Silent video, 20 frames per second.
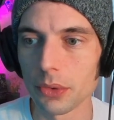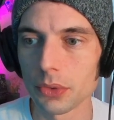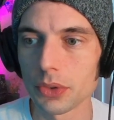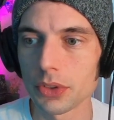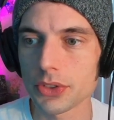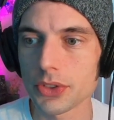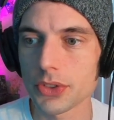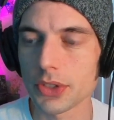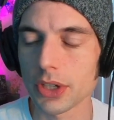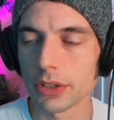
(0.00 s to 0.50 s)

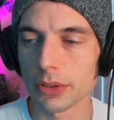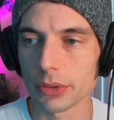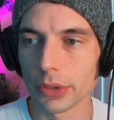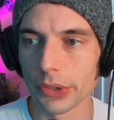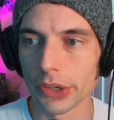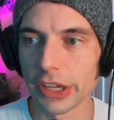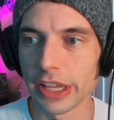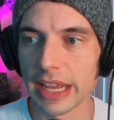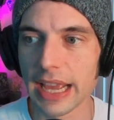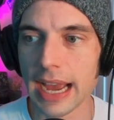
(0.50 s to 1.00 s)
start
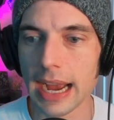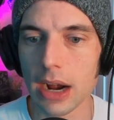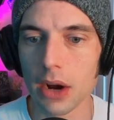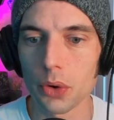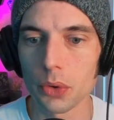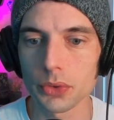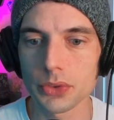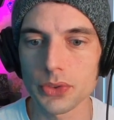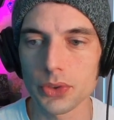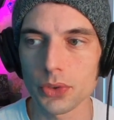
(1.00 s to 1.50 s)
learning
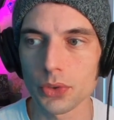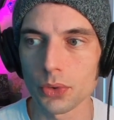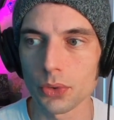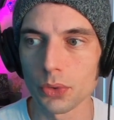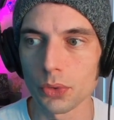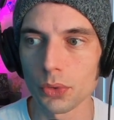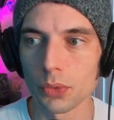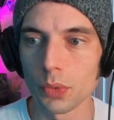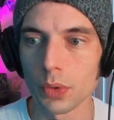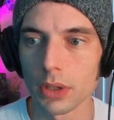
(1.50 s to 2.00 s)
how
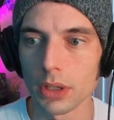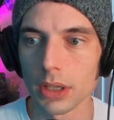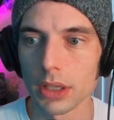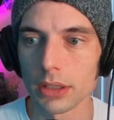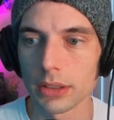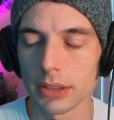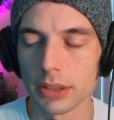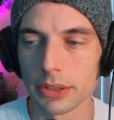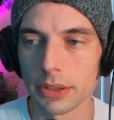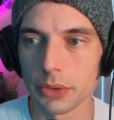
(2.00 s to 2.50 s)
to,
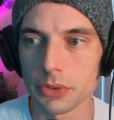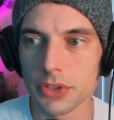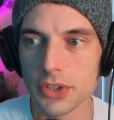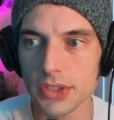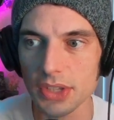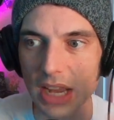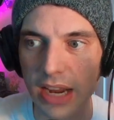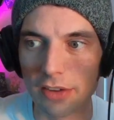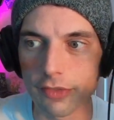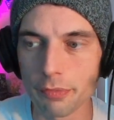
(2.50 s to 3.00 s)

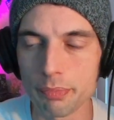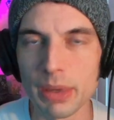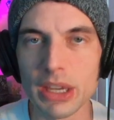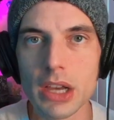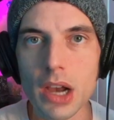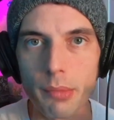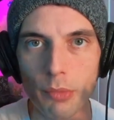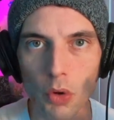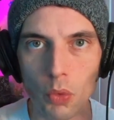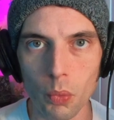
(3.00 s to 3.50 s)
just kind of
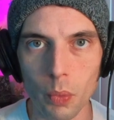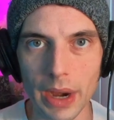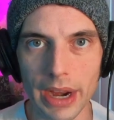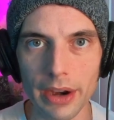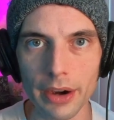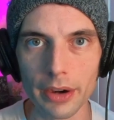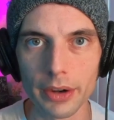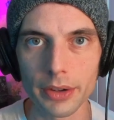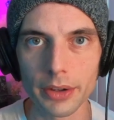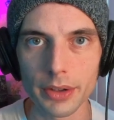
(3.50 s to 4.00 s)
become
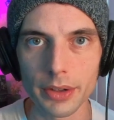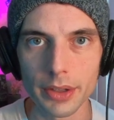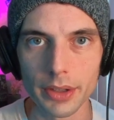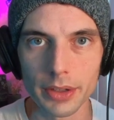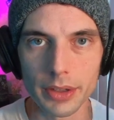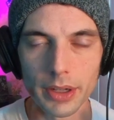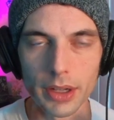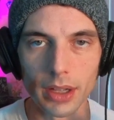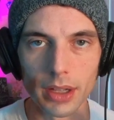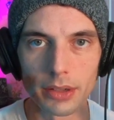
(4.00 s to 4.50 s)
aware
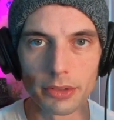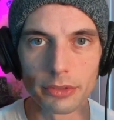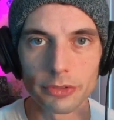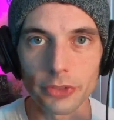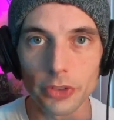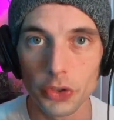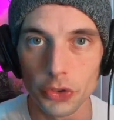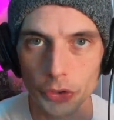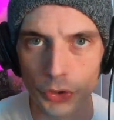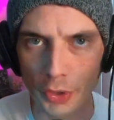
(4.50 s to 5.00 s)

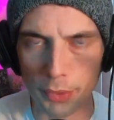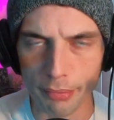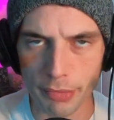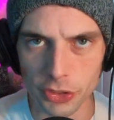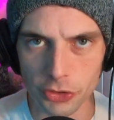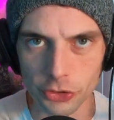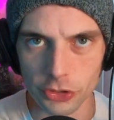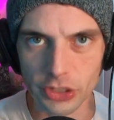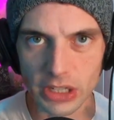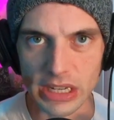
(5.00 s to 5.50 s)
of your
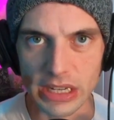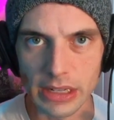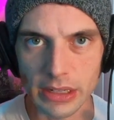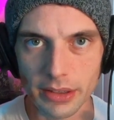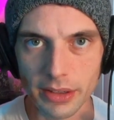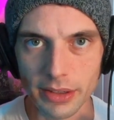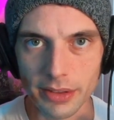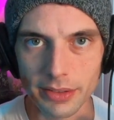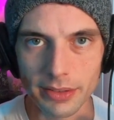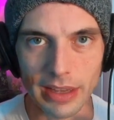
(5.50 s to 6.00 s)

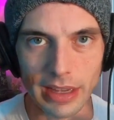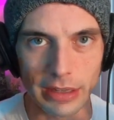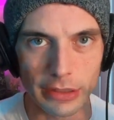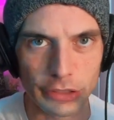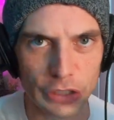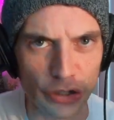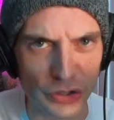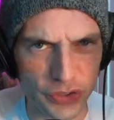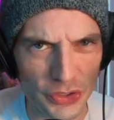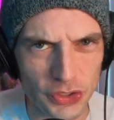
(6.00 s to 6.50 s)
machine and
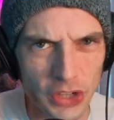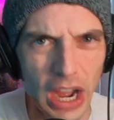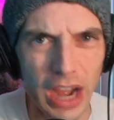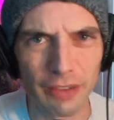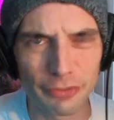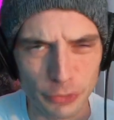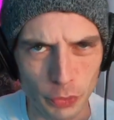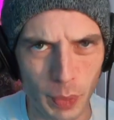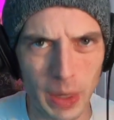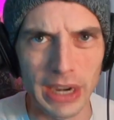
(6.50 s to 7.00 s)
your
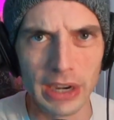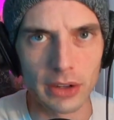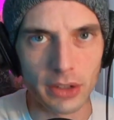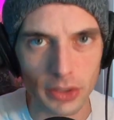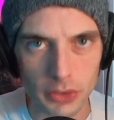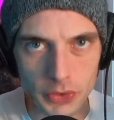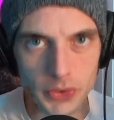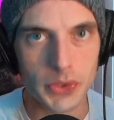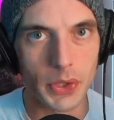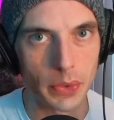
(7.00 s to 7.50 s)
software,
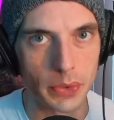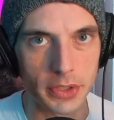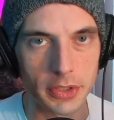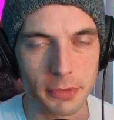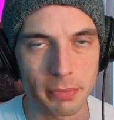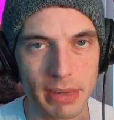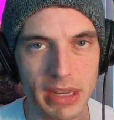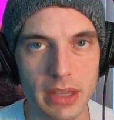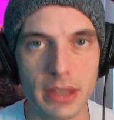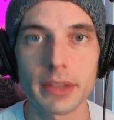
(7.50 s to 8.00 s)
so to
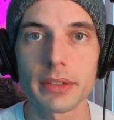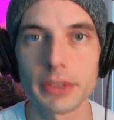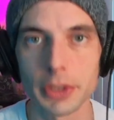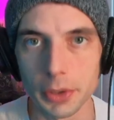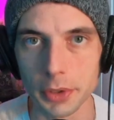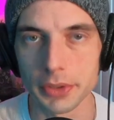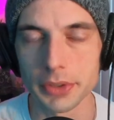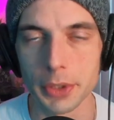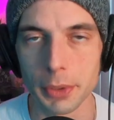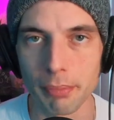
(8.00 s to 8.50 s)
speak,
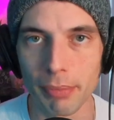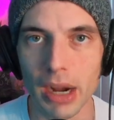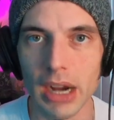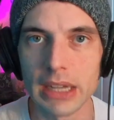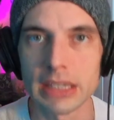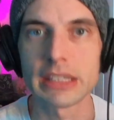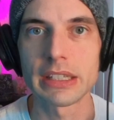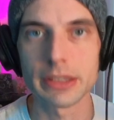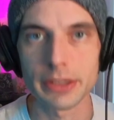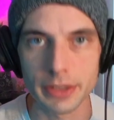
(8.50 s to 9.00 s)
your
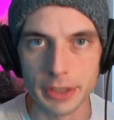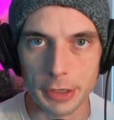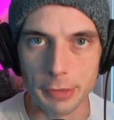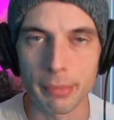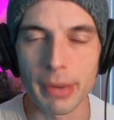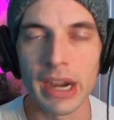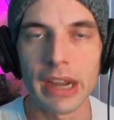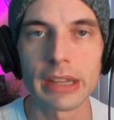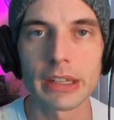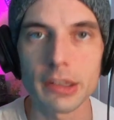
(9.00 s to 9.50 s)
body and your
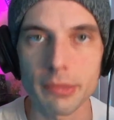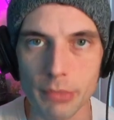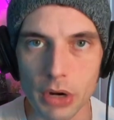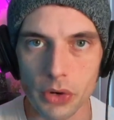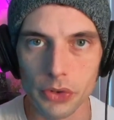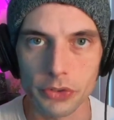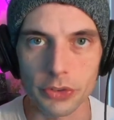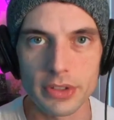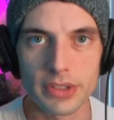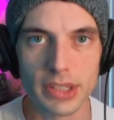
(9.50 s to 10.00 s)
mind,
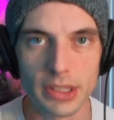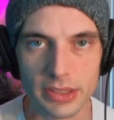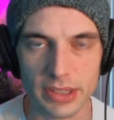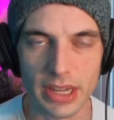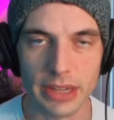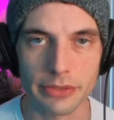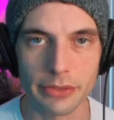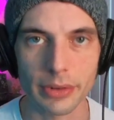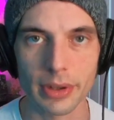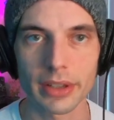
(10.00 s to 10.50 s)
emotions,
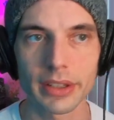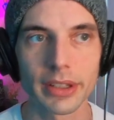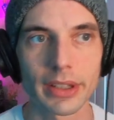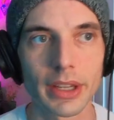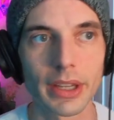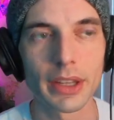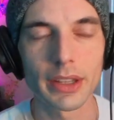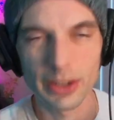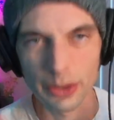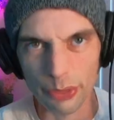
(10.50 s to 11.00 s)
etc.,
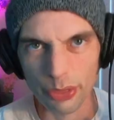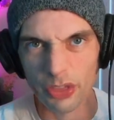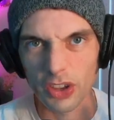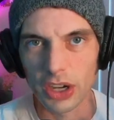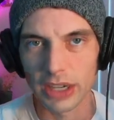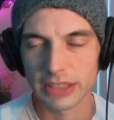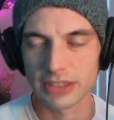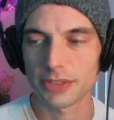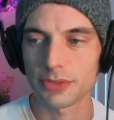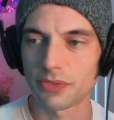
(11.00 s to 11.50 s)
your
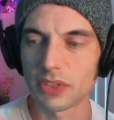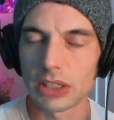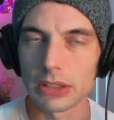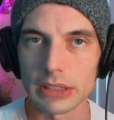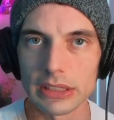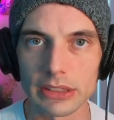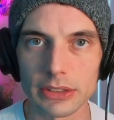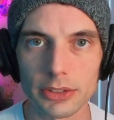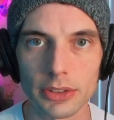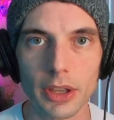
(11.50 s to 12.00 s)
thoughts,
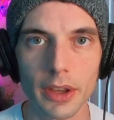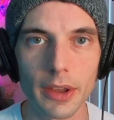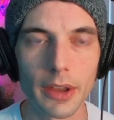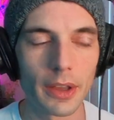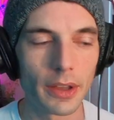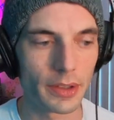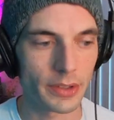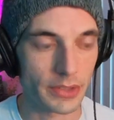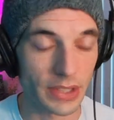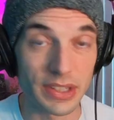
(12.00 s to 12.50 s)
feelings,
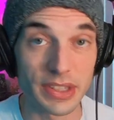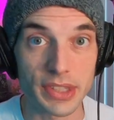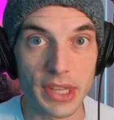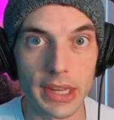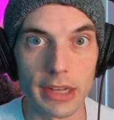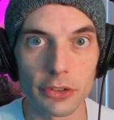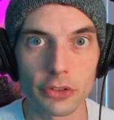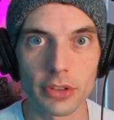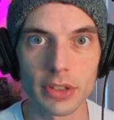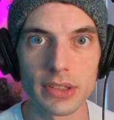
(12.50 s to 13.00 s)

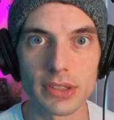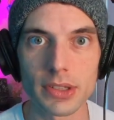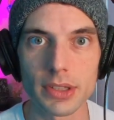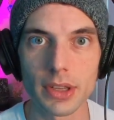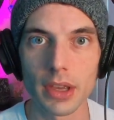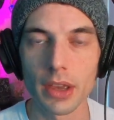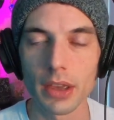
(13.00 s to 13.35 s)
sensations.